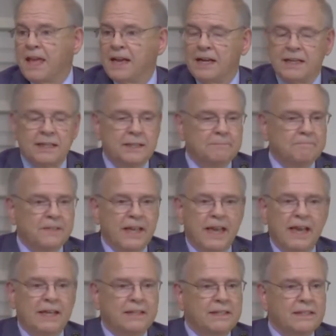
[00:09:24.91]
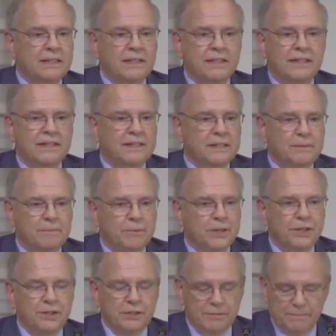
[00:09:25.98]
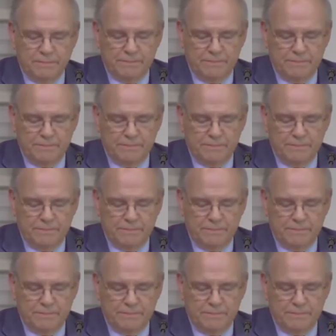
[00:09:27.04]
Dad, as a preacher,